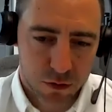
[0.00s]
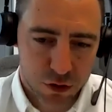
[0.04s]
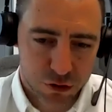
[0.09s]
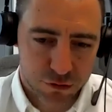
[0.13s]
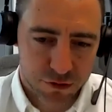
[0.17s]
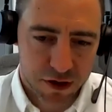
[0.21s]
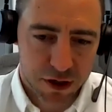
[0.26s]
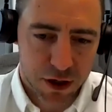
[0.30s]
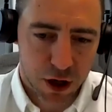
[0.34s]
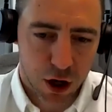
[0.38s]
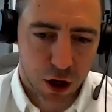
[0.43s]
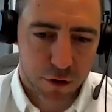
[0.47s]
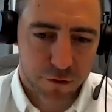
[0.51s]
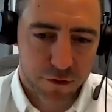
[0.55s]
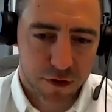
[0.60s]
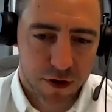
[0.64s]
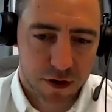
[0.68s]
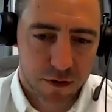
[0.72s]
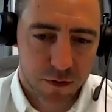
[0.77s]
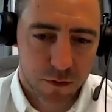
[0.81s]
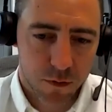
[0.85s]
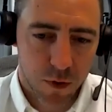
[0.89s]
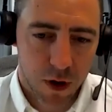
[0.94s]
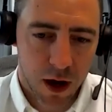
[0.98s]
during
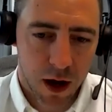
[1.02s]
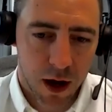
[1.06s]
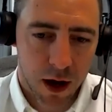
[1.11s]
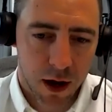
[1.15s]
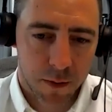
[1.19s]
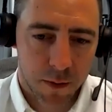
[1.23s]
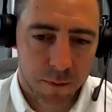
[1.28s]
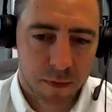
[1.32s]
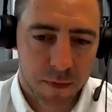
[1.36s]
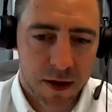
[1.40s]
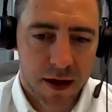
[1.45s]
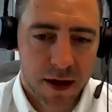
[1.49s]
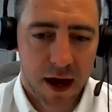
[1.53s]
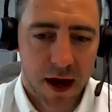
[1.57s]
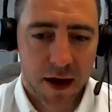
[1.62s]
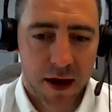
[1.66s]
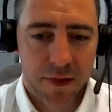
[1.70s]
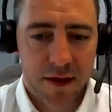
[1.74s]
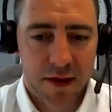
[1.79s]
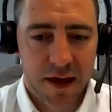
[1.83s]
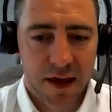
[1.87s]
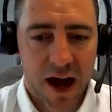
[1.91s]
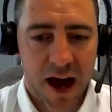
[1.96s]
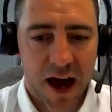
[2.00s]
COVID.
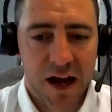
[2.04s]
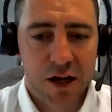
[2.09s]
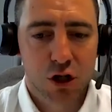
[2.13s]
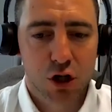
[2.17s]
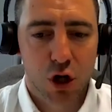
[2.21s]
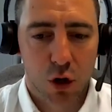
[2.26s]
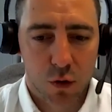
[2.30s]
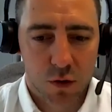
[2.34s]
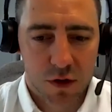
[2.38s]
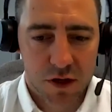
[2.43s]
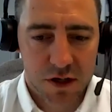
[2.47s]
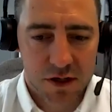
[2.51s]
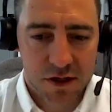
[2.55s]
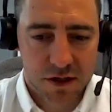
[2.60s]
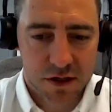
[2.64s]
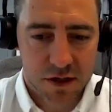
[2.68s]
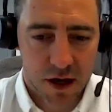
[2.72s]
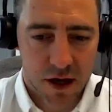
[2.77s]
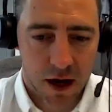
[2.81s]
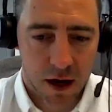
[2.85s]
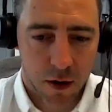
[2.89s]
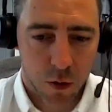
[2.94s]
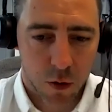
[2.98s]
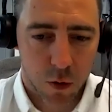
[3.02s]
And the agileness
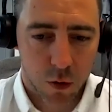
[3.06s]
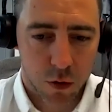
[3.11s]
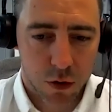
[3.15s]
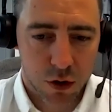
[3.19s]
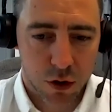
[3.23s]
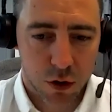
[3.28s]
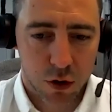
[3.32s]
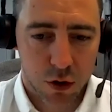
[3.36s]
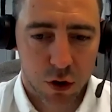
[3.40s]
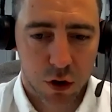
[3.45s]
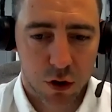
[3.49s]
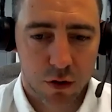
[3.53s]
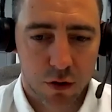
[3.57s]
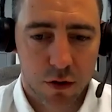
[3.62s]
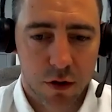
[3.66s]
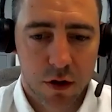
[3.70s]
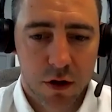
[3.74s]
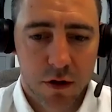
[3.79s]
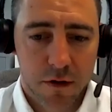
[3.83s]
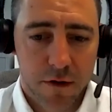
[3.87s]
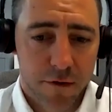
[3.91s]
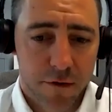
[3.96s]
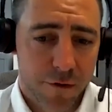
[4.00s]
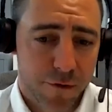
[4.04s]
you can
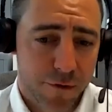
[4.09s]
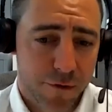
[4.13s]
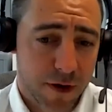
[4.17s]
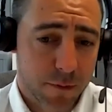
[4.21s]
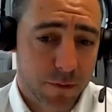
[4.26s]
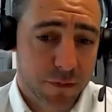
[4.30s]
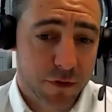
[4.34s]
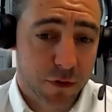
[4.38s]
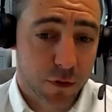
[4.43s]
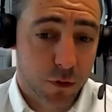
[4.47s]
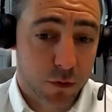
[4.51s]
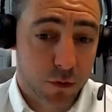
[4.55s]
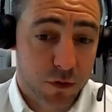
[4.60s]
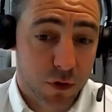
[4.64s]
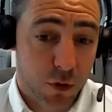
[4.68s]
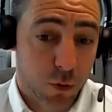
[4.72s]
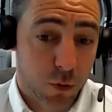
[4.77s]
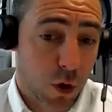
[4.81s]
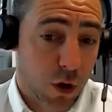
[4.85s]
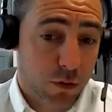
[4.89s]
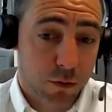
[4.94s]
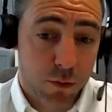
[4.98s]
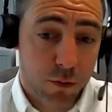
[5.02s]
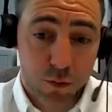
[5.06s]
flip to
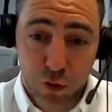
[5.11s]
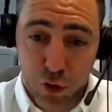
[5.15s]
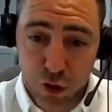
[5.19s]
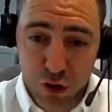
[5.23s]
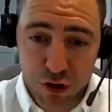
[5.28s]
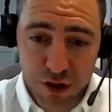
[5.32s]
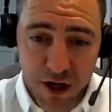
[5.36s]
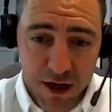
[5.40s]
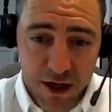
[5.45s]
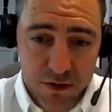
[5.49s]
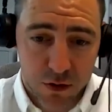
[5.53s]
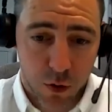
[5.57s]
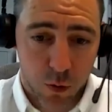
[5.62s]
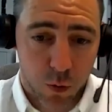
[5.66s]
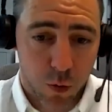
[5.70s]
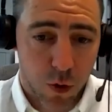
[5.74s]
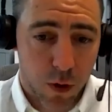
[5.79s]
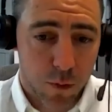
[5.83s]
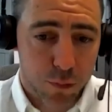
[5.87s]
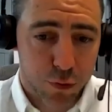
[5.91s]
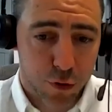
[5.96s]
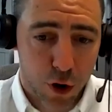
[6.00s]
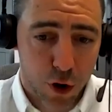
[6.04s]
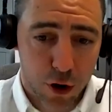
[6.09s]
one project or
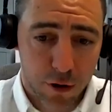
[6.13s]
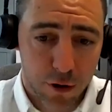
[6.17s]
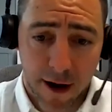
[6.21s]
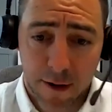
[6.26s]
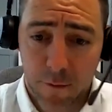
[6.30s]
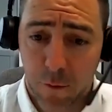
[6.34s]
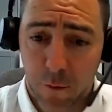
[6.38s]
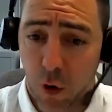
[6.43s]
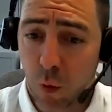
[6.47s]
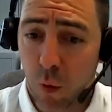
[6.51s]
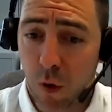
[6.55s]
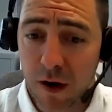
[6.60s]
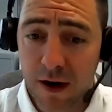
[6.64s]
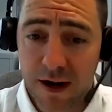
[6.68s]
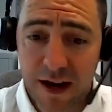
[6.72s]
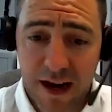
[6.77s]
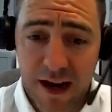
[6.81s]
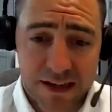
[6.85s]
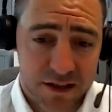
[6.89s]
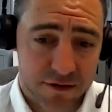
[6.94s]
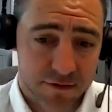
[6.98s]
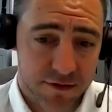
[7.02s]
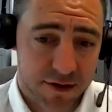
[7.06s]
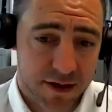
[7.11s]
one program or one
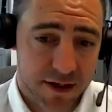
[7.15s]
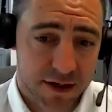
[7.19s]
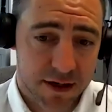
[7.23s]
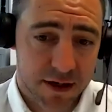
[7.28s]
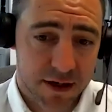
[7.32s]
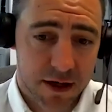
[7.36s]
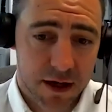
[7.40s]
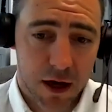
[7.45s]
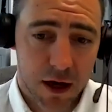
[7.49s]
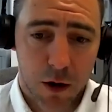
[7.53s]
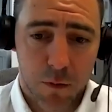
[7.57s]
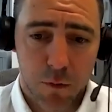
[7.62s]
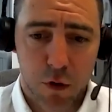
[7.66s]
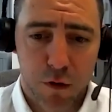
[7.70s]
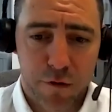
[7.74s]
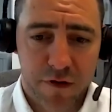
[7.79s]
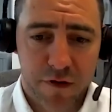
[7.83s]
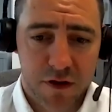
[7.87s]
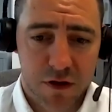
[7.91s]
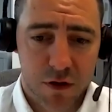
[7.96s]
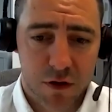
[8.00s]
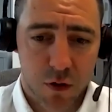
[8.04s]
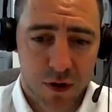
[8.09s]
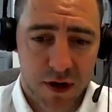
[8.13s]
category and move
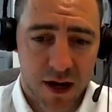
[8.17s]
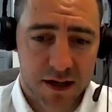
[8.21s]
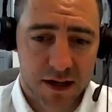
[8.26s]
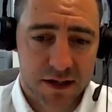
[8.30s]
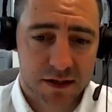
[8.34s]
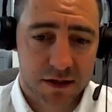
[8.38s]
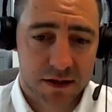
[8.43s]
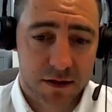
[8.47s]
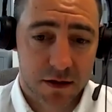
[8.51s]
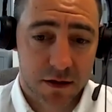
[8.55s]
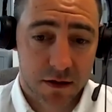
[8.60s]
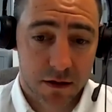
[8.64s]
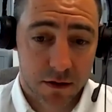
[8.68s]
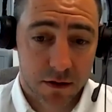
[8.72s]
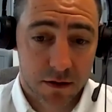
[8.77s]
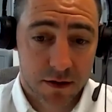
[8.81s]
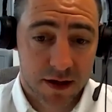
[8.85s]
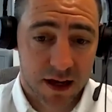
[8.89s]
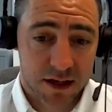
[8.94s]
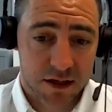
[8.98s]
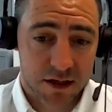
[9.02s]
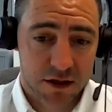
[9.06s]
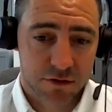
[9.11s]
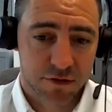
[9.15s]
into a next
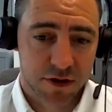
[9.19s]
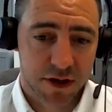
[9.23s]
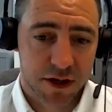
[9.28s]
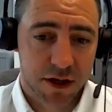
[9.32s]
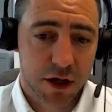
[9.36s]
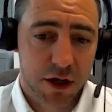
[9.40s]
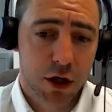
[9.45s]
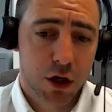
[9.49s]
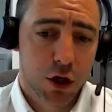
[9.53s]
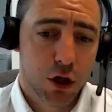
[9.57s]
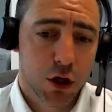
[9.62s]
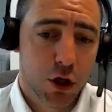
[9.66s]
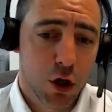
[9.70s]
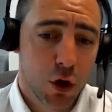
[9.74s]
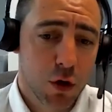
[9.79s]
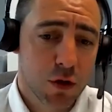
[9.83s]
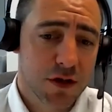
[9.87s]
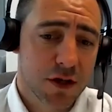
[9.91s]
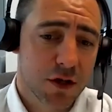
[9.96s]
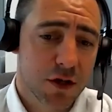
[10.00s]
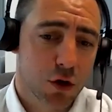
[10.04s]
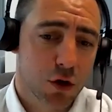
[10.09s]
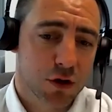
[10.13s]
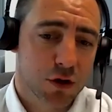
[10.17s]
category
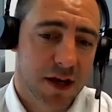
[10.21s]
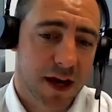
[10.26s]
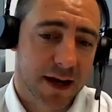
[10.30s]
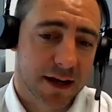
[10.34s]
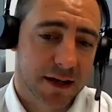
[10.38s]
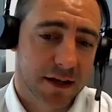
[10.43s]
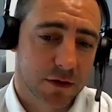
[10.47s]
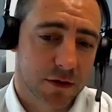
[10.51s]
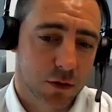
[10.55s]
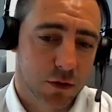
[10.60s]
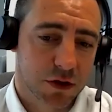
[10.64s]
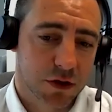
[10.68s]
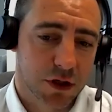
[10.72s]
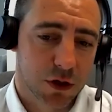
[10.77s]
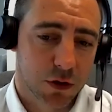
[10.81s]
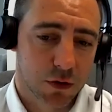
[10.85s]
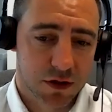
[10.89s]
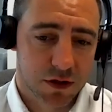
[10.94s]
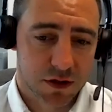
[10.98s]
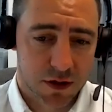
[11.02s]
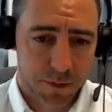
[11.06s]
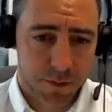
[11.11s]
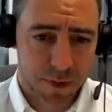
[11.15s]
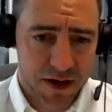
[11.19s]
using your technical skills
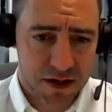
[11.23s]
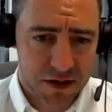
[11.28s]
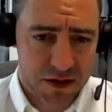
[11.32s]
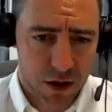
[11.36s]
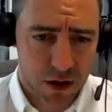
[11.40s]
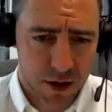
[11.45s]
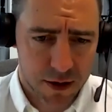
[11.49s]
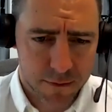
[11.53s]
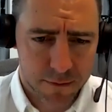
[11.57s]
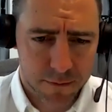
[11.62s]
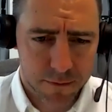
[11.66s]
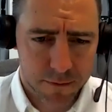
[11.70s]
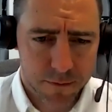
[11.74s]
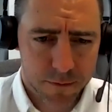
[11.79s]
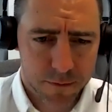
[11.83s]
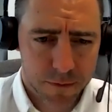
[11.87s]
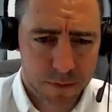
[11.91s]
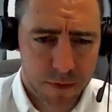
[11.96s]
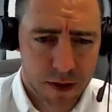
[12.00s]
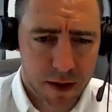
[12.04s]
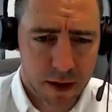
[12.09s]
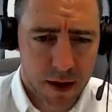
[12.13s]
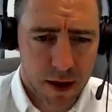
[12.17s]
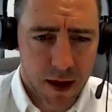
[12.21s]
as a baseline.
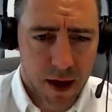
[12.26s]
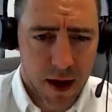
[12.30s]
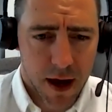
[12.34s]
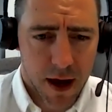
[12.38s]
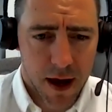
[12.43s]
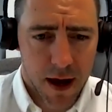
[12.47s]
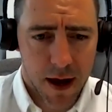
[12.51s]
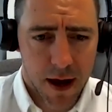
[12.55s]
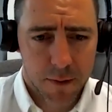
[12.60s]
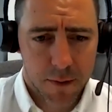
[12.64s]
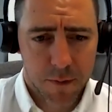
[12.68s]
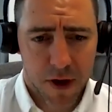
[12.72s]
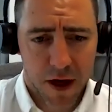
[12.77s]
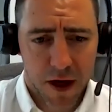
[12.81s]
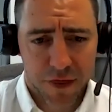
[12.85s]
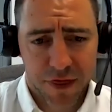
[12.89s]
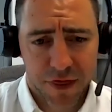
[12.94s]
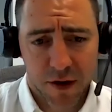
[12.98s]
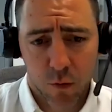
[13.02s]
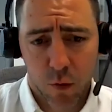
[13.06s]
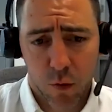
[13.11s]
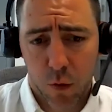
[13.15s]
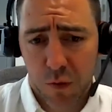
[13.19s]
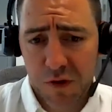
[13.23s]
I
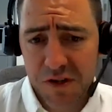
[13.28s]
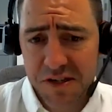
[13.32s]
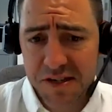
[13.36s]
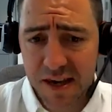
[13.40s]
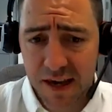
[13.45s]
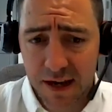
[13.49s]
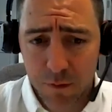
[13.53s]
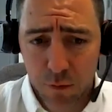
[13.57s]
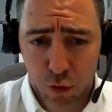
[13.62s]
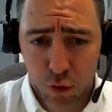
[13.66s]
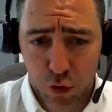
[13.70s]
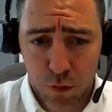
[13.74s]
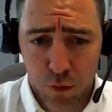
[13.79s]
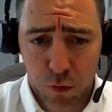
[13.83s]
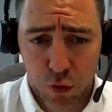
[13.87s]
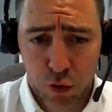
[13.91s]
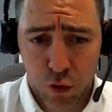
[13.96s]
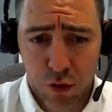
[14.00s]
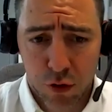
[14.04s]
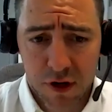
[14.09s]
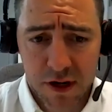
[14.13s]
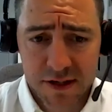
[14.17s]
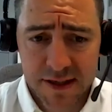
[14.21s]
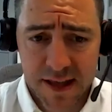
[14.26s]
think what we're seeing more and
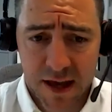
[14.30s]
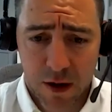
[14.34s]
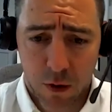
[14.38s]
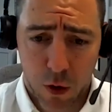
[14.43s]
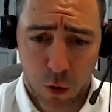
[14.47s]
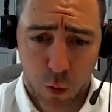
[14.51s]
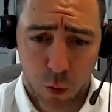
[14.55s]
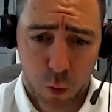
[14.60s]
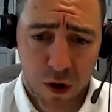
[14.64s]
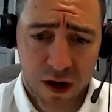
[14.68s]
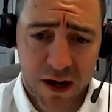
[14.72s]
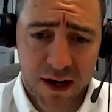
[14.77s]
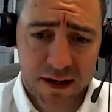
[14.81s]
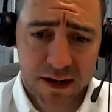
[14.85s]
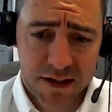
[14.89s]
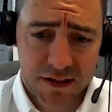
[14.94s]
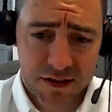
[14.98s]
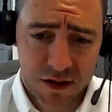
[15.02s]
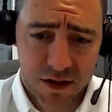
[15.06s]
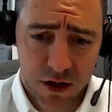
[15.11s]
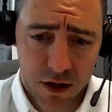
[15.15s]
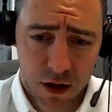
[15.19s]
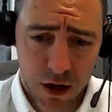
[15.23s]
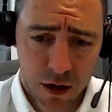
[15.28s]
more is now a willingness
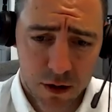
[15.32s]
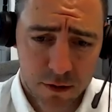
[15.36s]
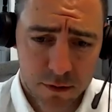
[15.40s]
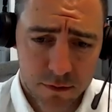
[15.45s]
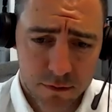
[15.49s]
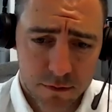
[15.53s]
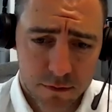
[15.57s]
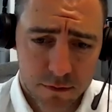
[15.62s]
to learn